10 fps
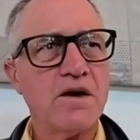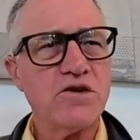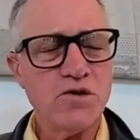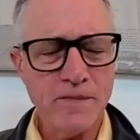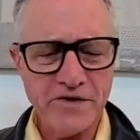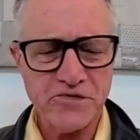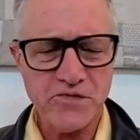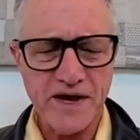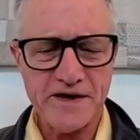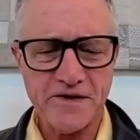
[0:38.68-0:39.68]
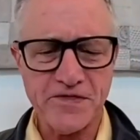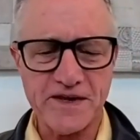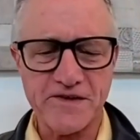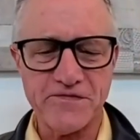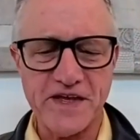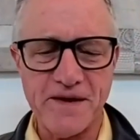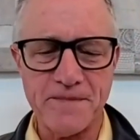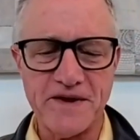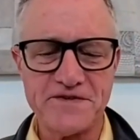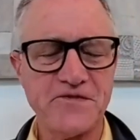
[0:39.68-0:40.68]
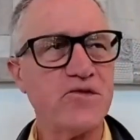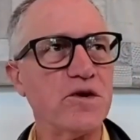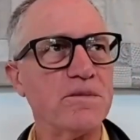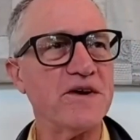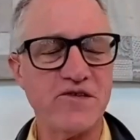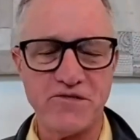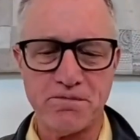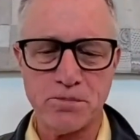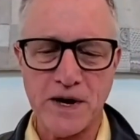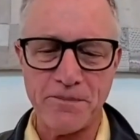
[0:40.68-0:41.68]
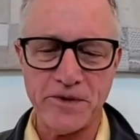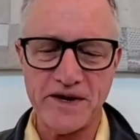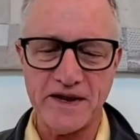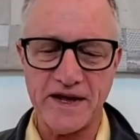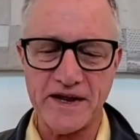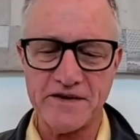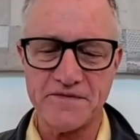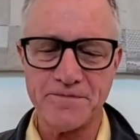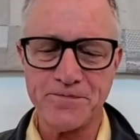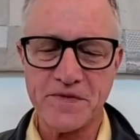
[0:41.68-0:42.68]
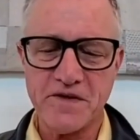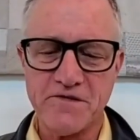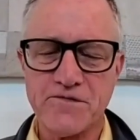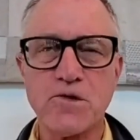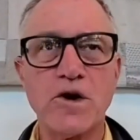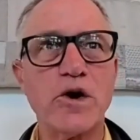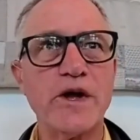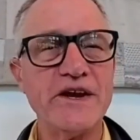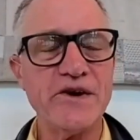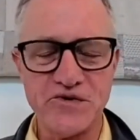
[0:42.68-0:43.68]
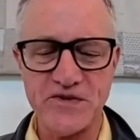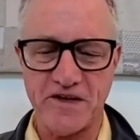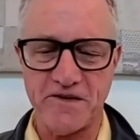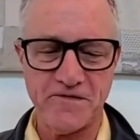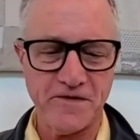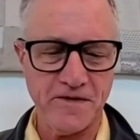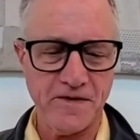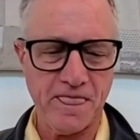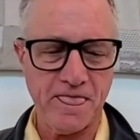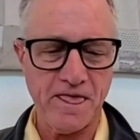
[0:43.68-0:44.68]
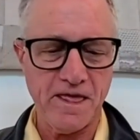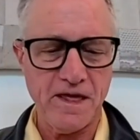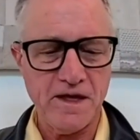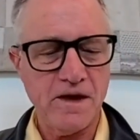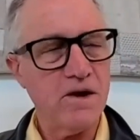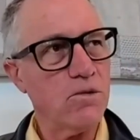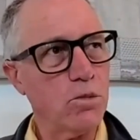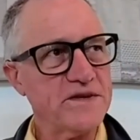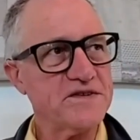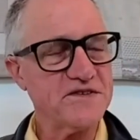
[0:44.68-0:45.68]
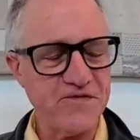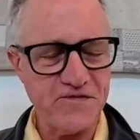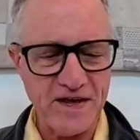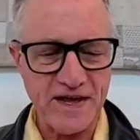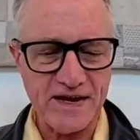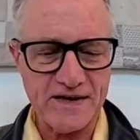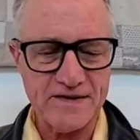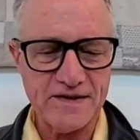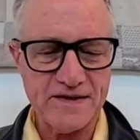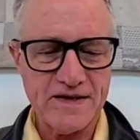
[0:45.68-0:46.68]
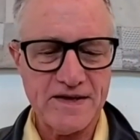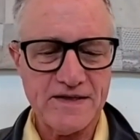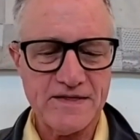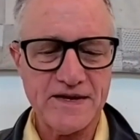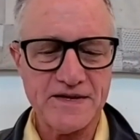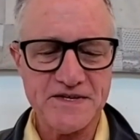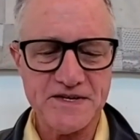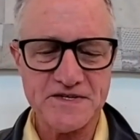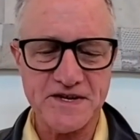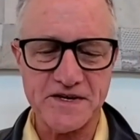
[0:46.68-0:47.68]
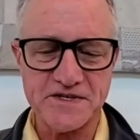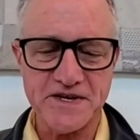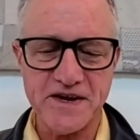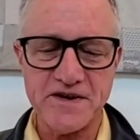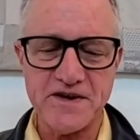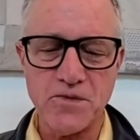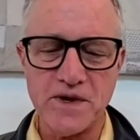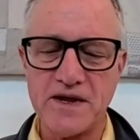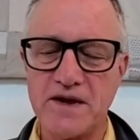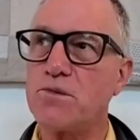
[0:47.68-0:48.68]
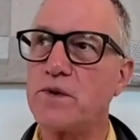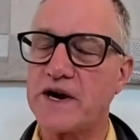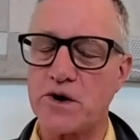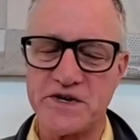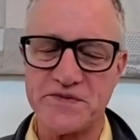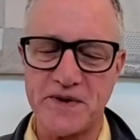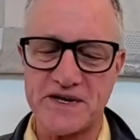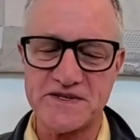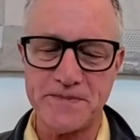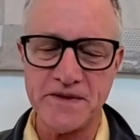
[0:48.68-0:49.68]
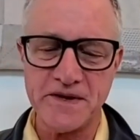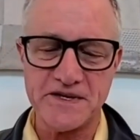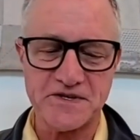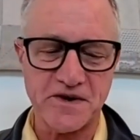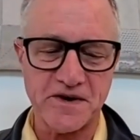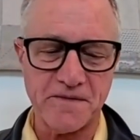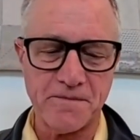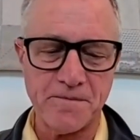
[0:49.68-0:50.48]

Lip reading: You might try to think of them as a form of property line for our inner self. Once defined, they assist us in knowing what our responsibilities are,